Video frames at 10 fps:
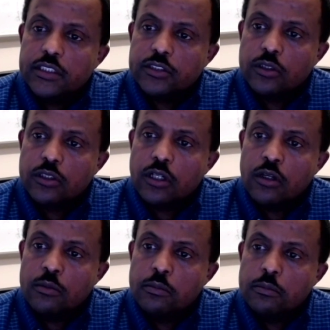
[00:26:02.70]
soil
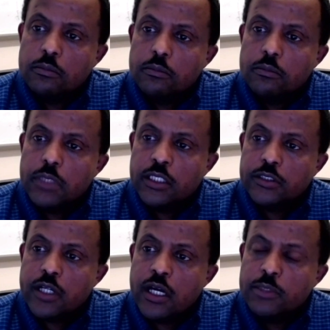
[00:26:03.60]

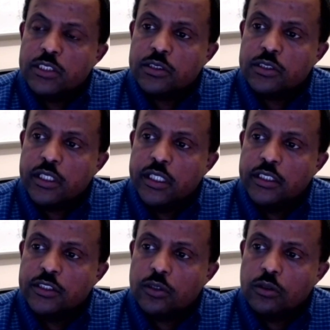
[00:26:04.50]
compenetrometer and
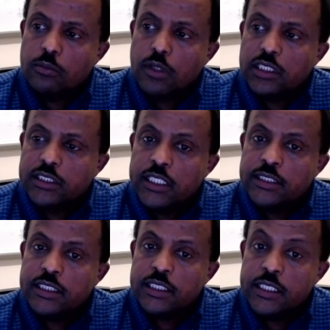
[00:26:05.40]
soil bulk
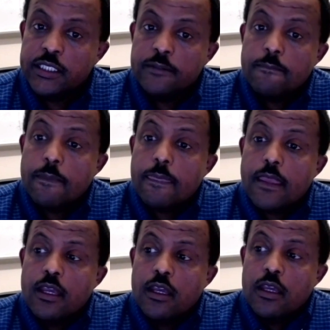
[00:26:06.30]
density,
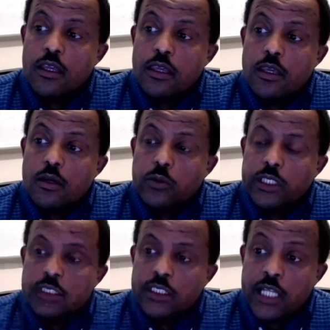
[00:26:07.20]
we
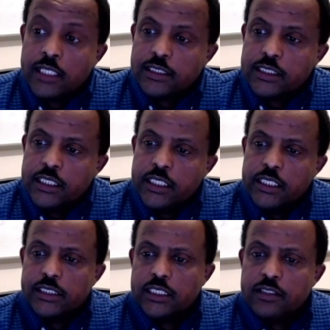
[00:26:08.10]
did not see any
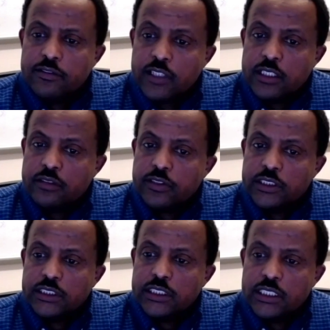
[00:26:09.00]
significant
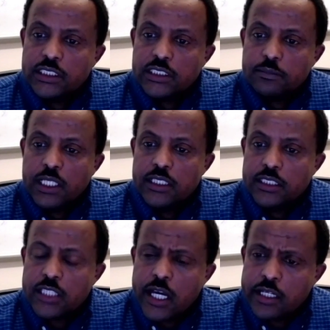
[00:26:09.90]
differences by the
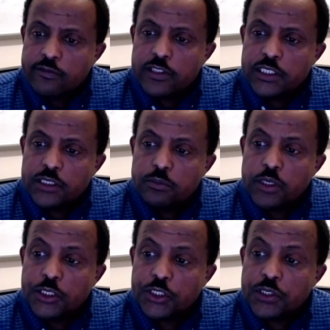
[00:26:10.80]
tire inflation
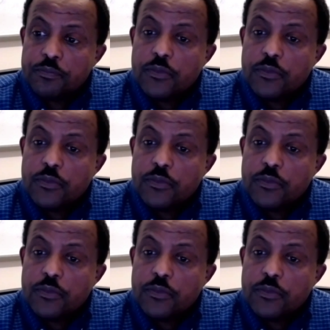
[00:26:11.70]
pressure,